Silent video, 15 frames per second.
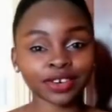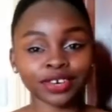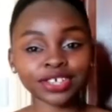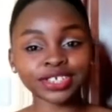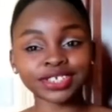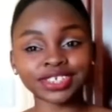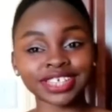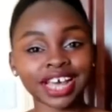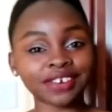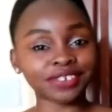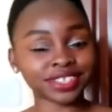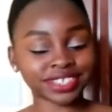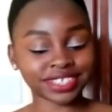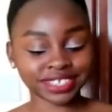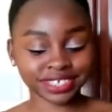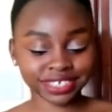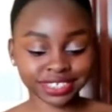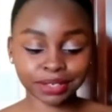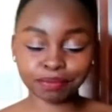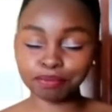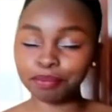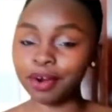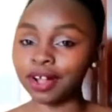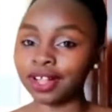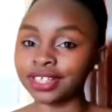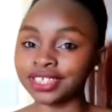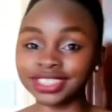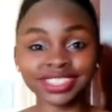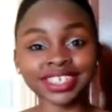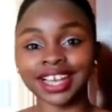you're going to start with simple,
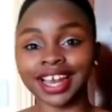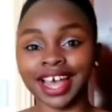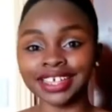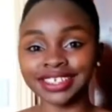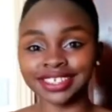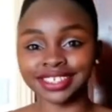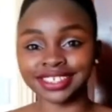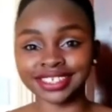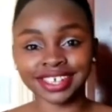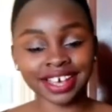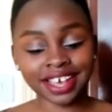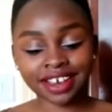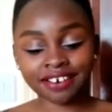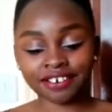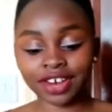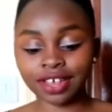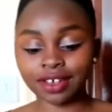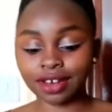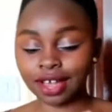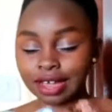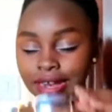just glasses, regular